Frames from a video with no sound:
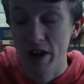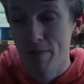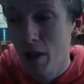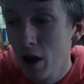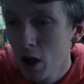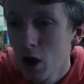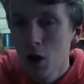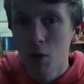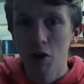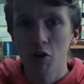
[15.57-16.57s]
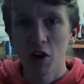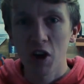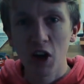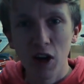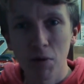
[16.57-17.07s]
We're going to
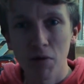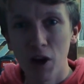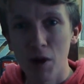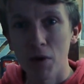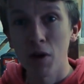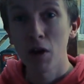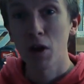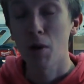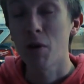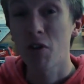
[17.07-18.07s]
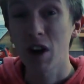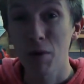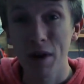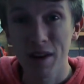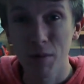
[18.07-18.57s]
try carbon fibre with a 3D
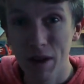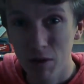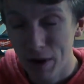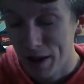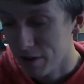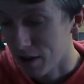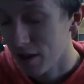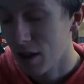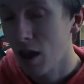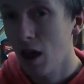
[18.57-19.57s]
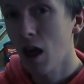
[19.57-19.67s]
printed piece of plastic.